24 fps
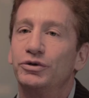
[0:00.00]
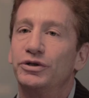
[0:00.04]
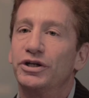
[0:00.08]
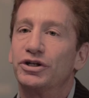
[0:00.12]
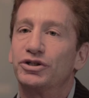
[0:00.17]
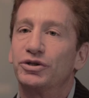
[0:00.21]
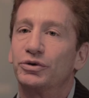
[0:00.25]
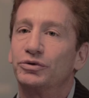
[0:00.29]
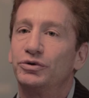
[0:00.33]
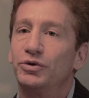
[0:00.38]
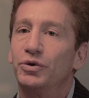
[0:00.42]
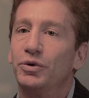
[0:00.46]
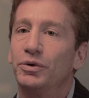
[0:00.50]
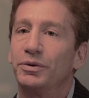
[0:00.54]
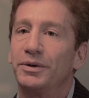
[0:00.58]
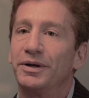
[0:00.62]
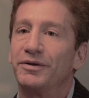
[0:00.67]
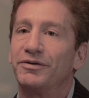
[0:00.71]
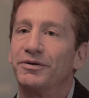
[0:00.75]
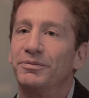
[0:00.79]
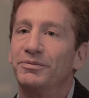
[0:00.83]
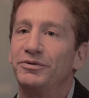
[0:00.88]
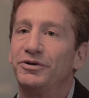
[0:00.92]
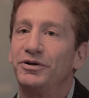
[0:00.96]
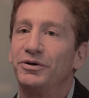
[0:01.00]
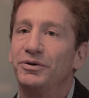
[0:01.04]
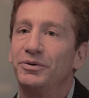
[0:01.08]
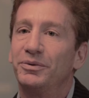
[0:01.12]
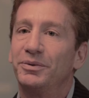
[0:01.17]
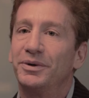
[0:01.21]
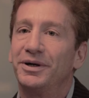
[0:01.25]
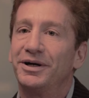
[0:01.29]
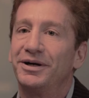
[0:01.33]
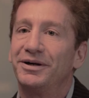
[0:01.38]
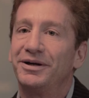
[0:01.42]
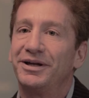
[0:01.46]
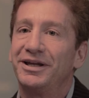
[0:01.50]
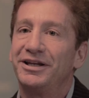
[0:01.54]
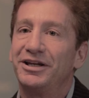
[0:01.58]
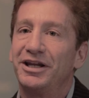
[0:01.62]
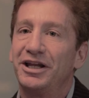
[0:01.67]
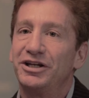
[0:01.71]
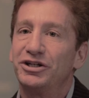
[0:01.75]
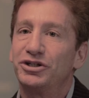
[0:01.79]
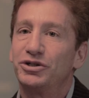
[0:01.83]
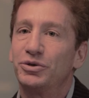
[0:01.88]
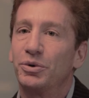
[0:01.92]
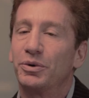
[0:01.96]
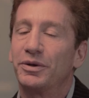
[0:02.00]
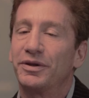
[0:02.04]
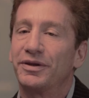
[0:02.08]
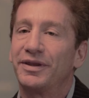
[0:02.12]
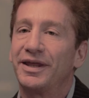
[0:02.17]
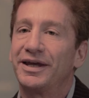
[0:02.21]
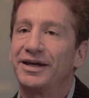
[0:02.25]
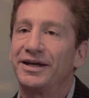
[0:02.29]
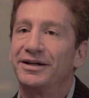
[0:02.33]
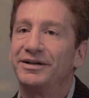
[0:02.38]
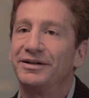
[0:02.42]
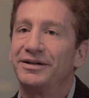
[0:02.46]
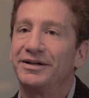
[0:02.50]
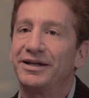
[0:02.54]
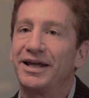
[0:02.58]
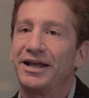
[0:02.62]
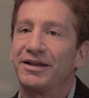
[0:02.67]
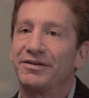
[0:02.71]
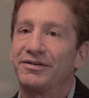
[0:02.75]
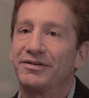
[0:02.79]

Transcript: of judicial tourism to uh, in ensure that they can